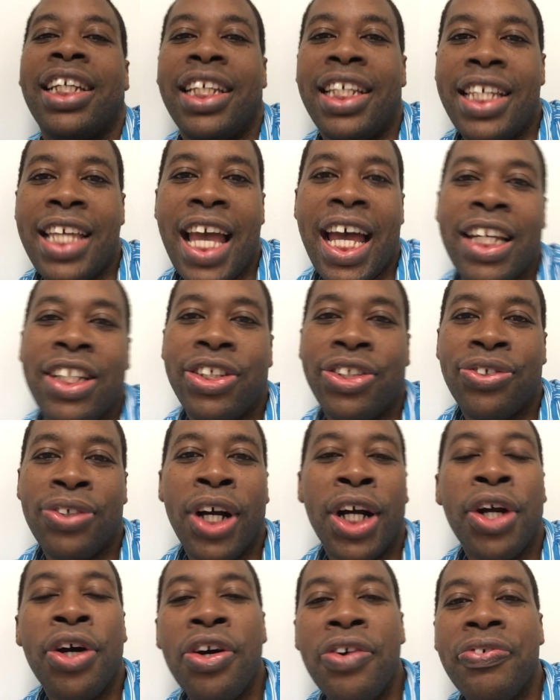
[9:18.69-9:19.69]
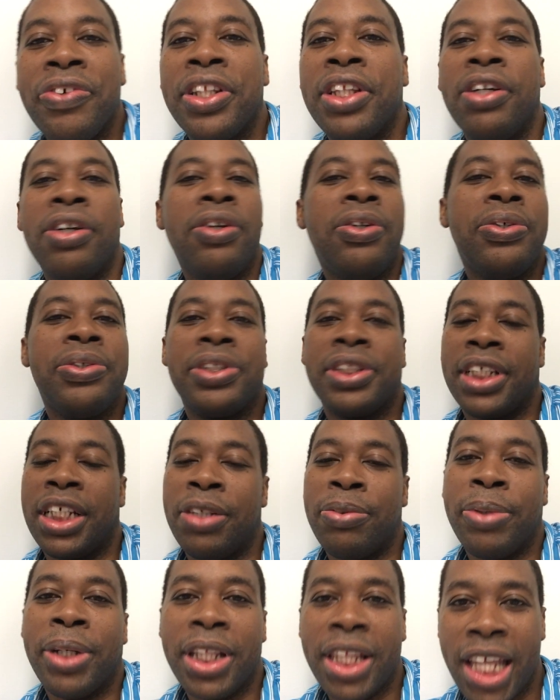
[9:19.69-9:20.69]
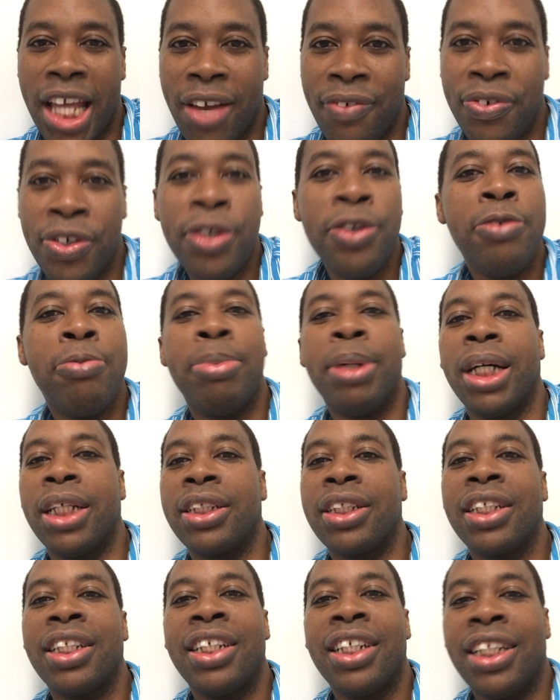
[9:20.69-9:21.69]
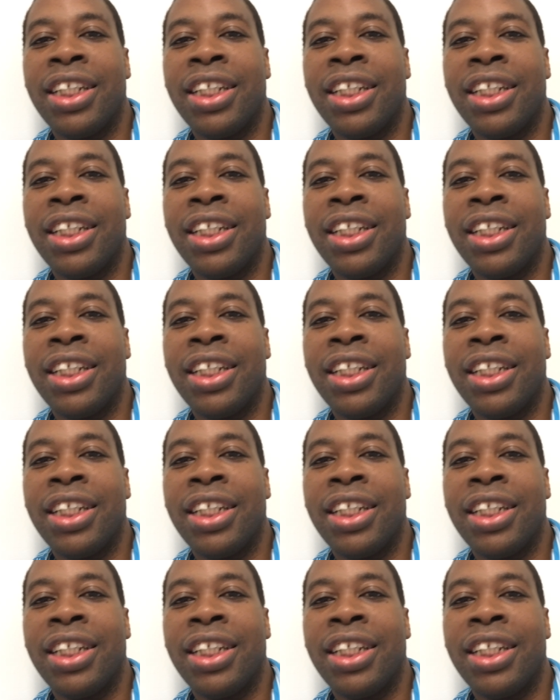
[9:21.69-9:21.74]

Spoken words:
he had a drug overdose and what have you, but